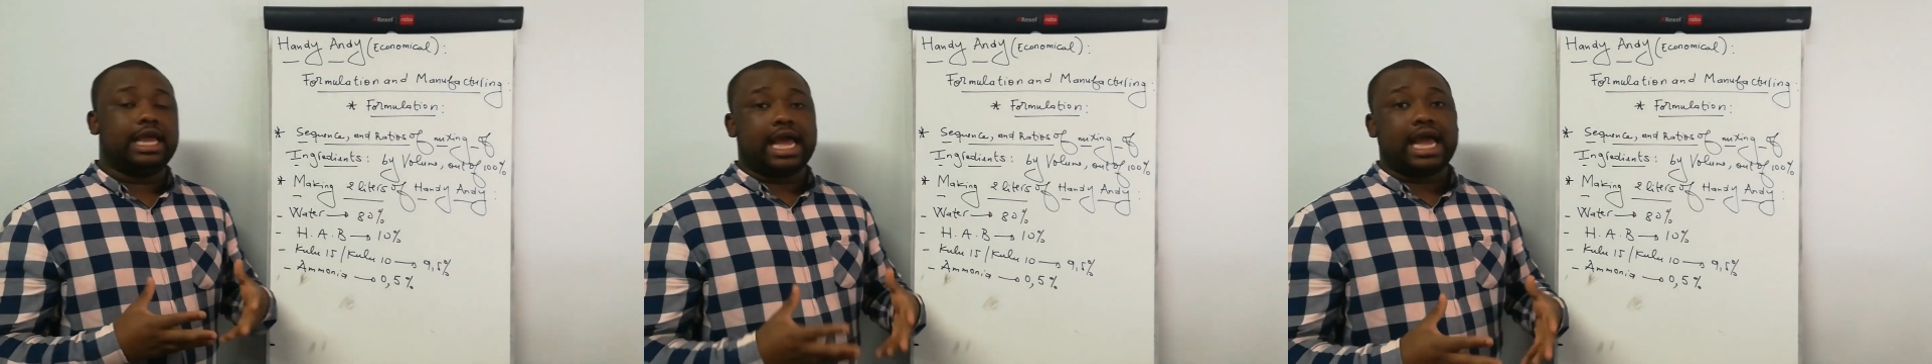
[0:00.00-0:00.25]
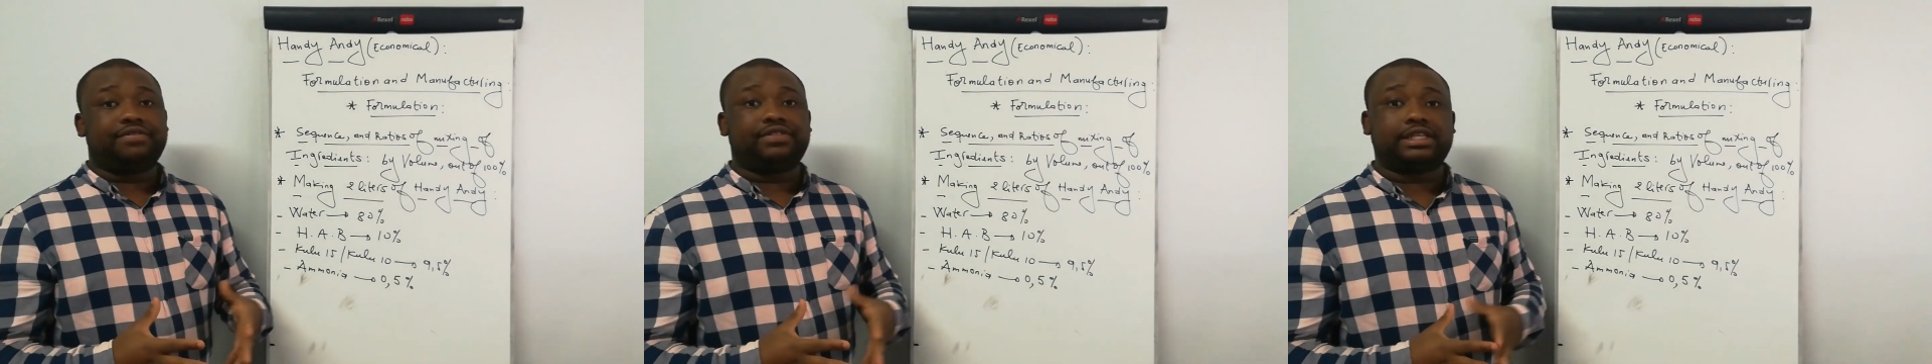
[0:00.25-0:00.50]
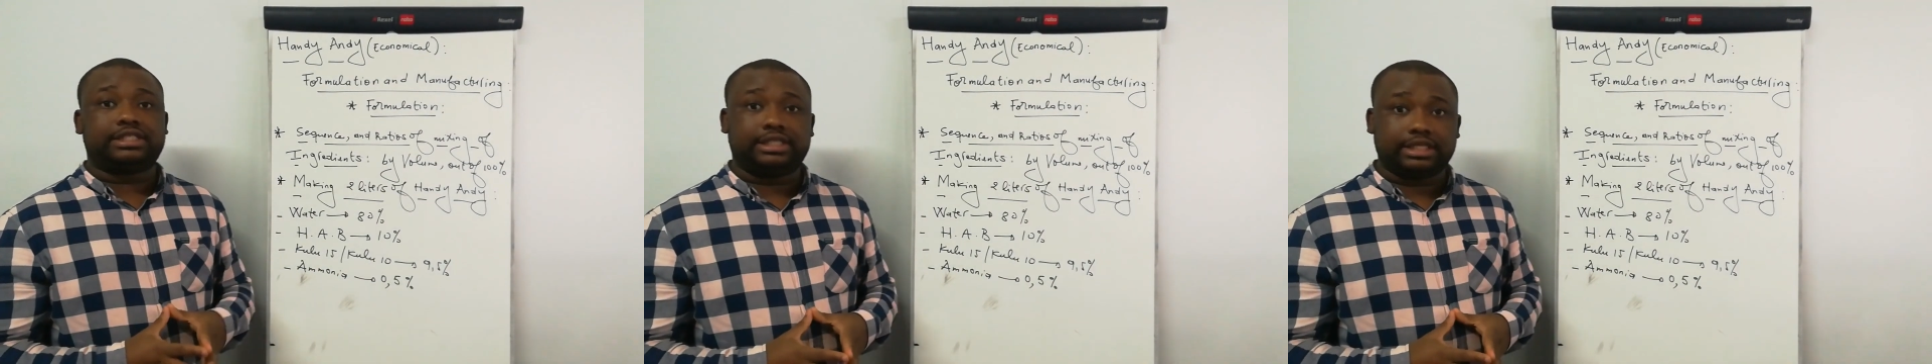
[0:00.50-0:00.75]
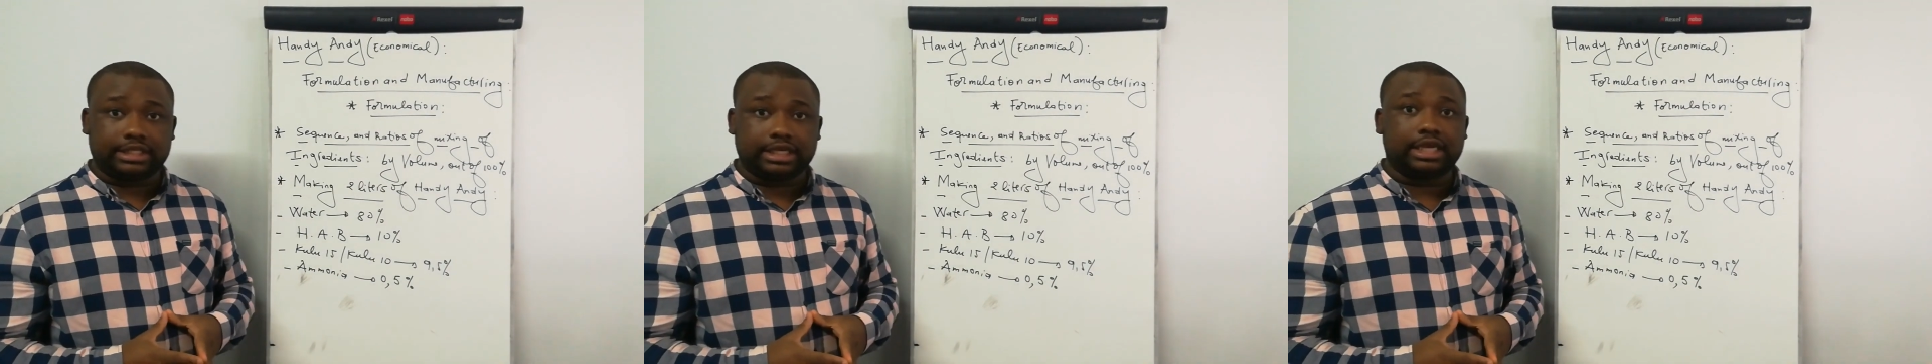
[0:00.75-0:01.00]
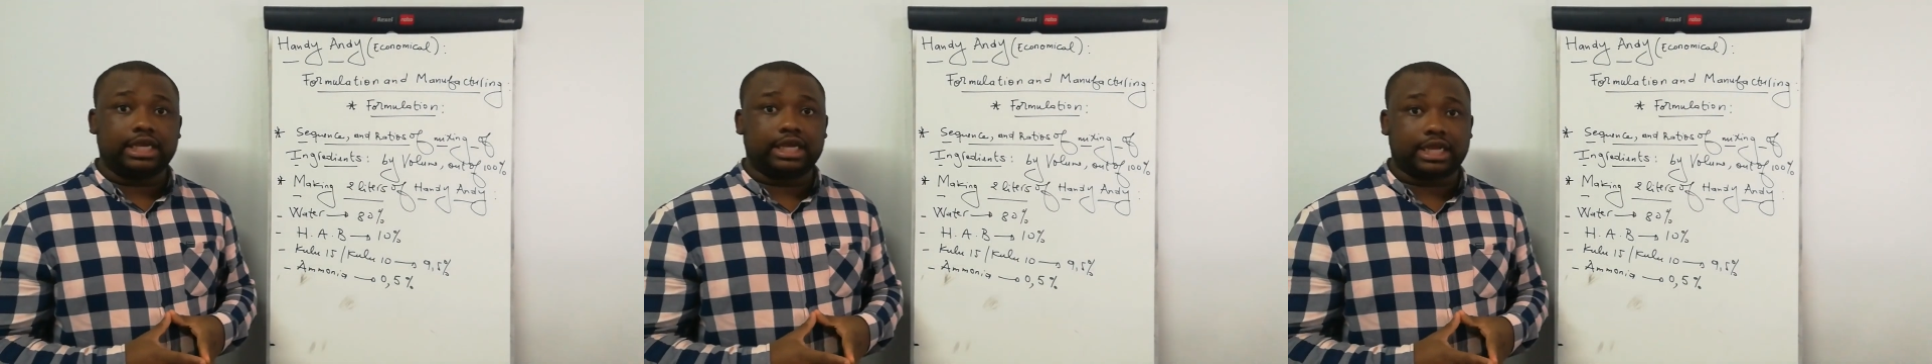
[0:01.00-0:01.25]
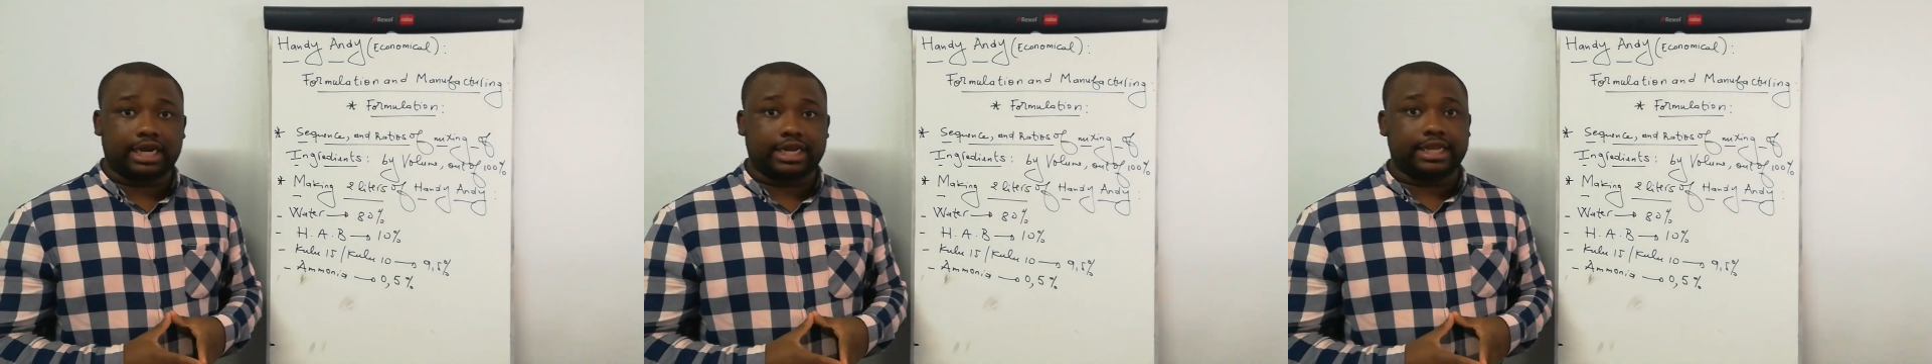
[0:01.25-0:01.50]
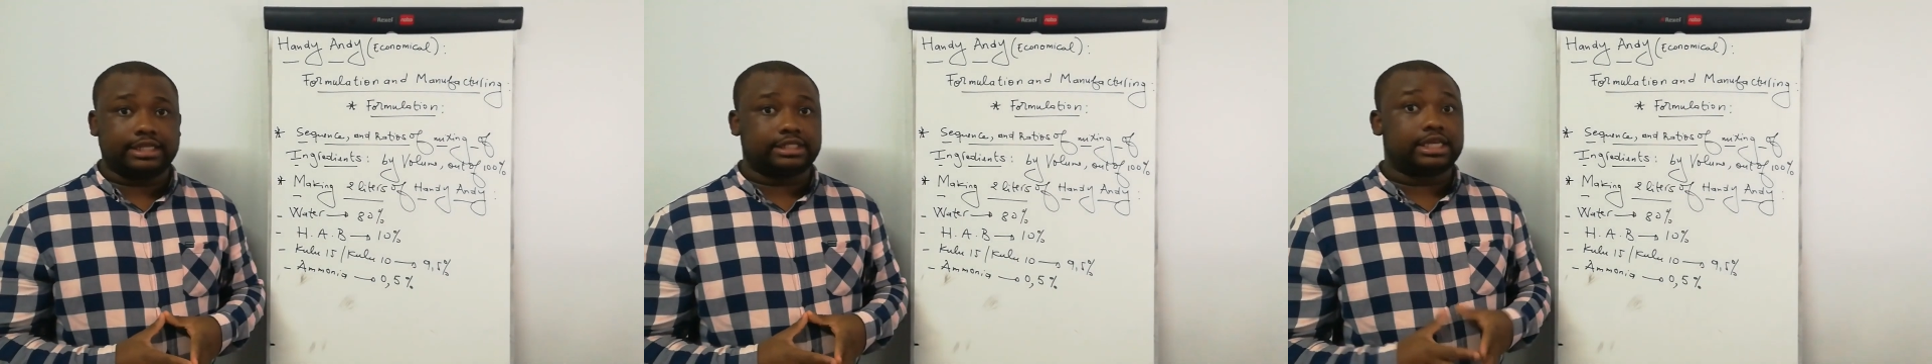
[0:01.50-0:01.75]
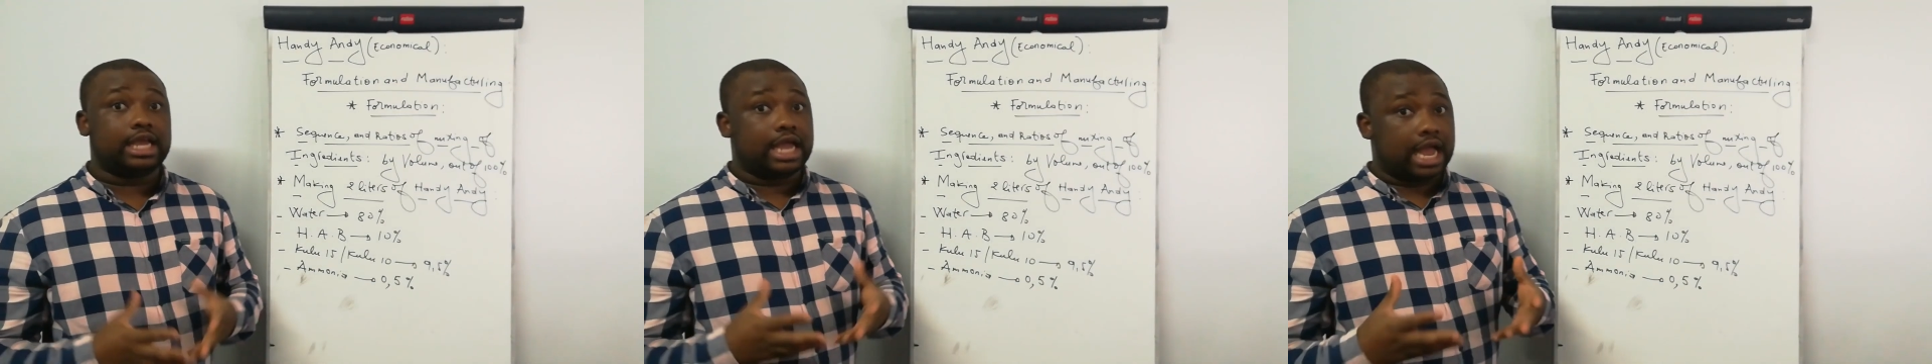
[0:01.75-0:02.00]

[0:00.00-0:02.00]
After stating ingredients,